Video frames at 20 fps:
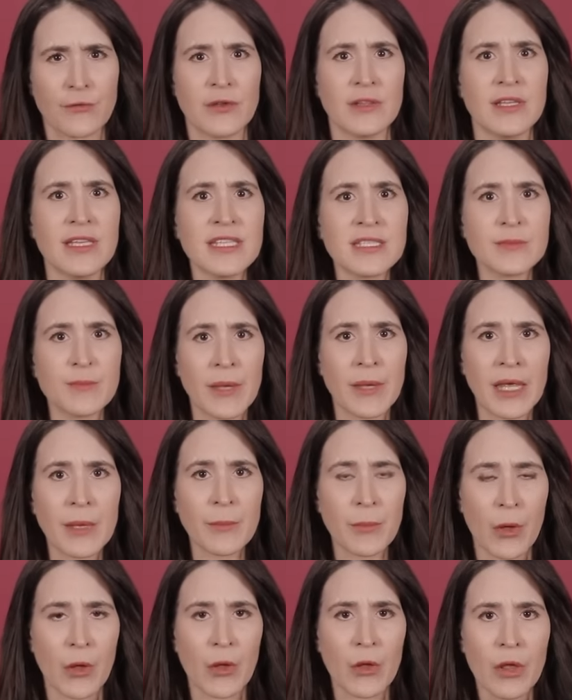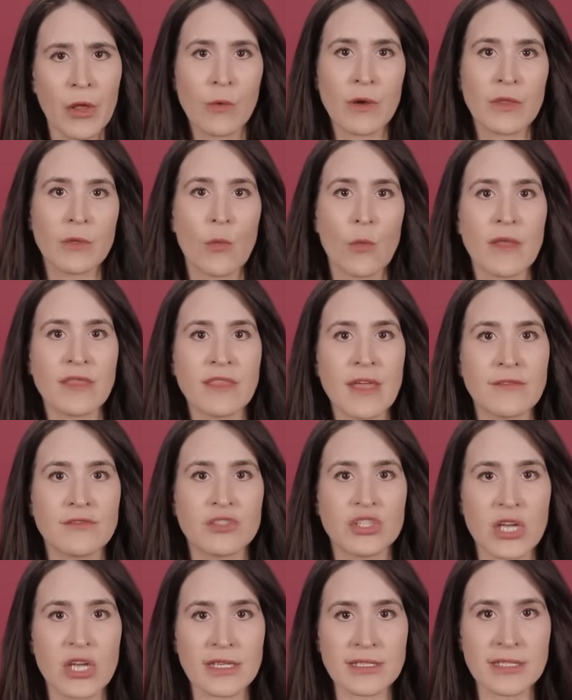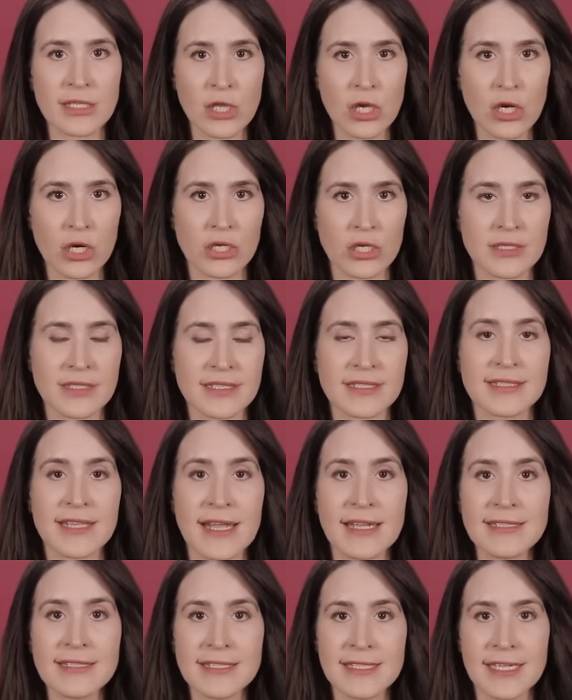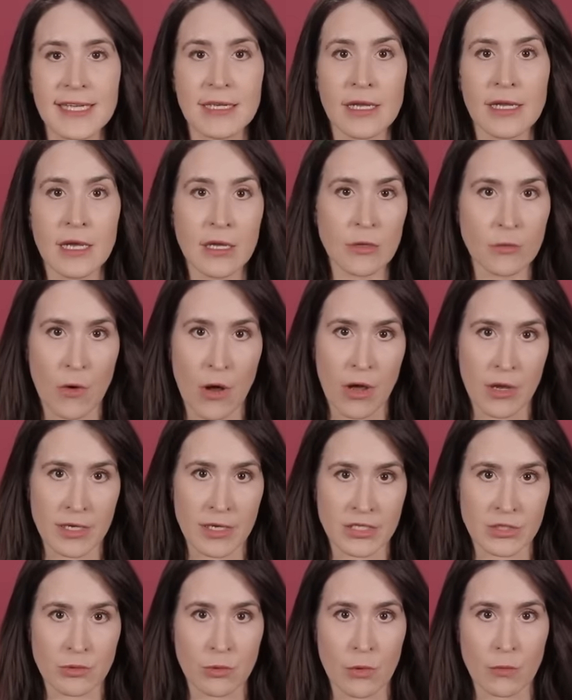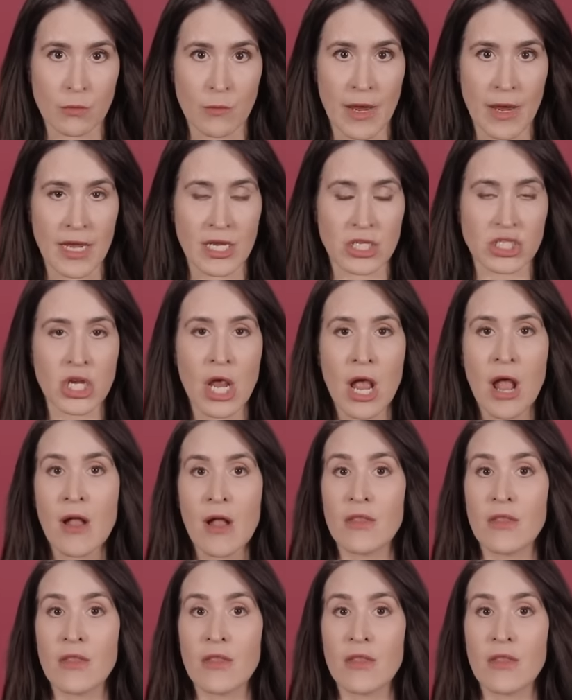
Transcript: for these people with what they've just learned sends Tina and Ron into a rage.